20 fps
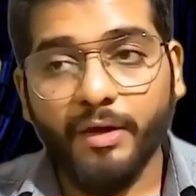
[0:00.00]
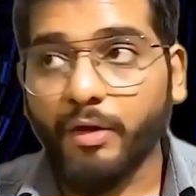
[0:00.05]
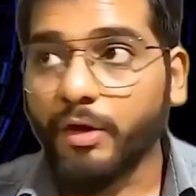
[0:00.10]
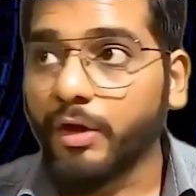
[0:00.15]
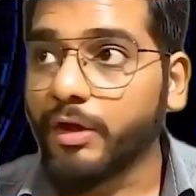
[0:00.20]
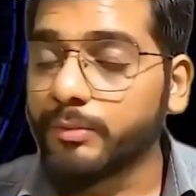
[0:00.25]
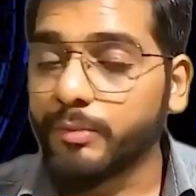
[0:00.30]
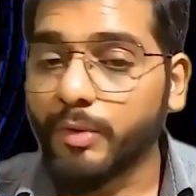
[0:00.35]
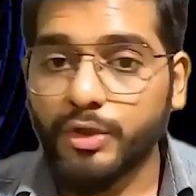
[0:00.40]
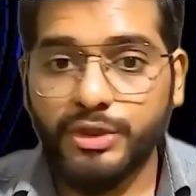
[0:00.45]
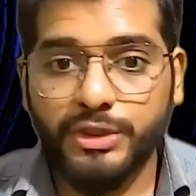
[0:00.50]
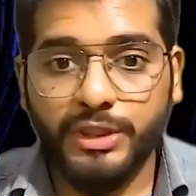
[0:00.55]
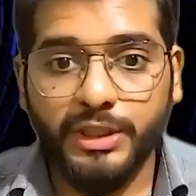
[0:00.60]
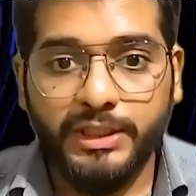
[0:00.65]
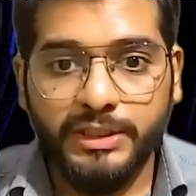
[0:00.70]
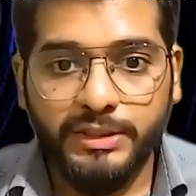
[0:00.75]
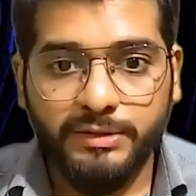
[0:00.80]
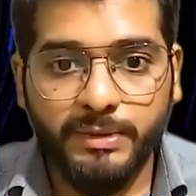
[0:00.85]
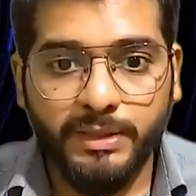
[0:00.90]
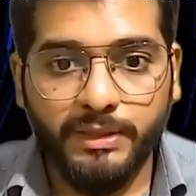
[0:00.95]
Almost
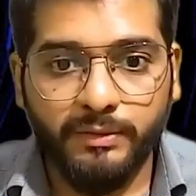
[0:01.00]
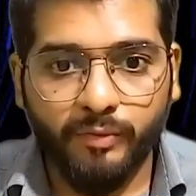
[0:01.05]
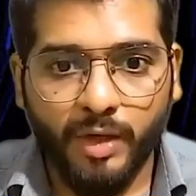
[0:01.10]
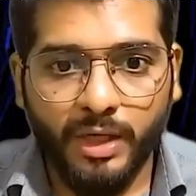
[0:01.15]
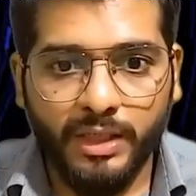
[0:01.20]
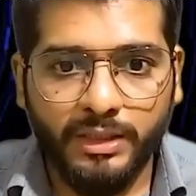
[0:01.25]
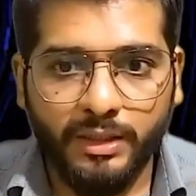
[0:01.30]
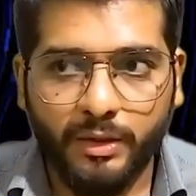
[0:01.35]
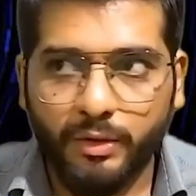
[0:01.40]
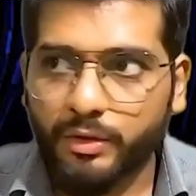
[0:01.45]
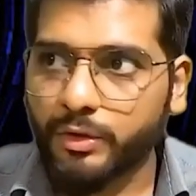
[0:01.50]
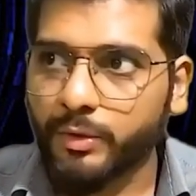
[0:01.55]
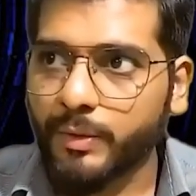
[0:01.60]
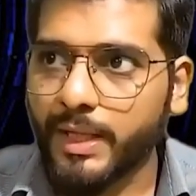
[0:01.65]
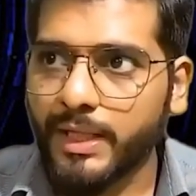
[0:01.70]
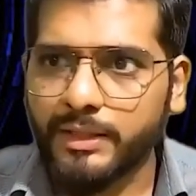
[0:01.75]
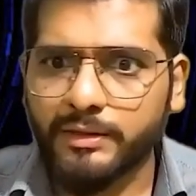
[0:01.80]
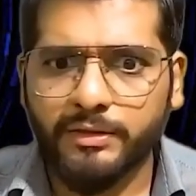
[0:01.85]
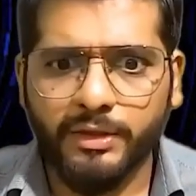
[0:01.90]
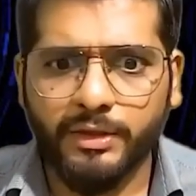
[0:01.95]
it's been what now?
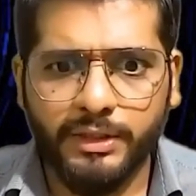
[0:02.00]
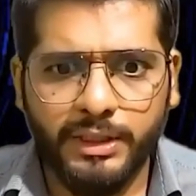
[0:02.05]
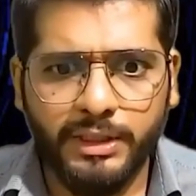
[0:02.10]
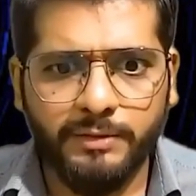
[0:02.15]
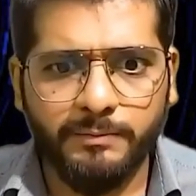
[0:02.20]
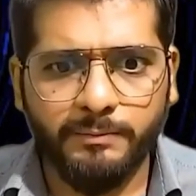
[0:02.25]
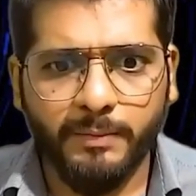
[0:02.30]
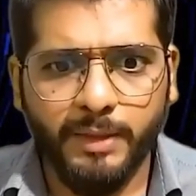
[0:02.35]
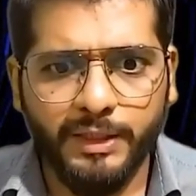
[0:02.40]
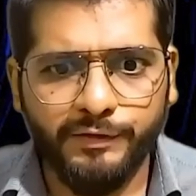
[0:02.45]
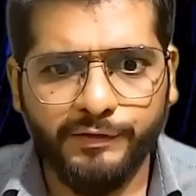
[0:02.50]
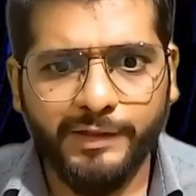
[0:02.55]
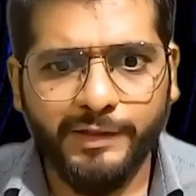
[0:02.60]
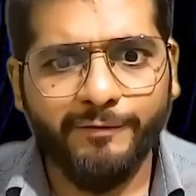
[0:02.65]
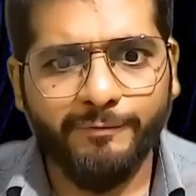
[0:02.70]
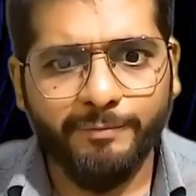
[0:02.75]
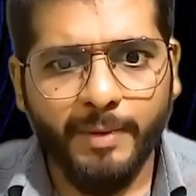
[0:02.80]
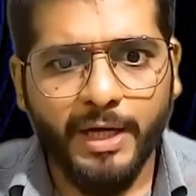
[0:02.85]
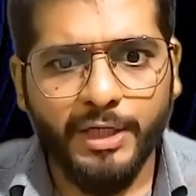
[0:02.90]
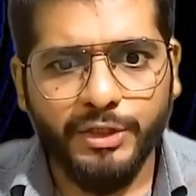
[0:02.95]
12, 13 months
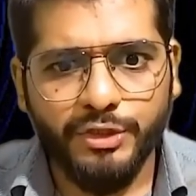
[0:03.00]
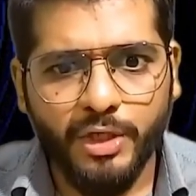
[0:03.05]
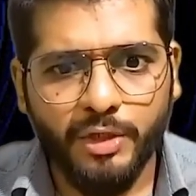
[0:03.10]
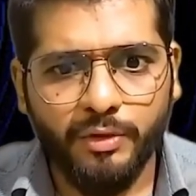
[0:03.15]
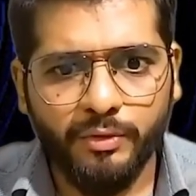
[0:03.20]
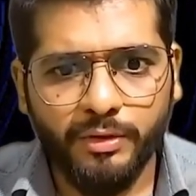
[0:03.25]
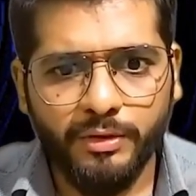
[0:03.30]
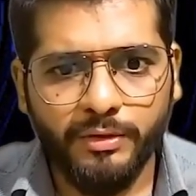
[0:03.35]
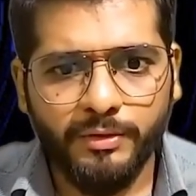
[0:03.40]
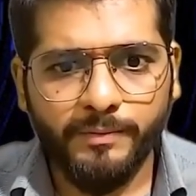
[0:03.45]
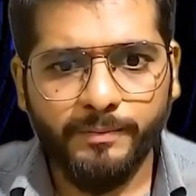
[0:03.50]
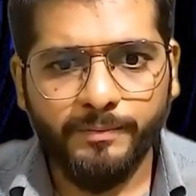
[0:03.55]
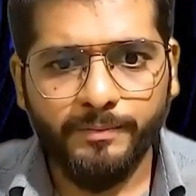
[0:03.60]
have passed out.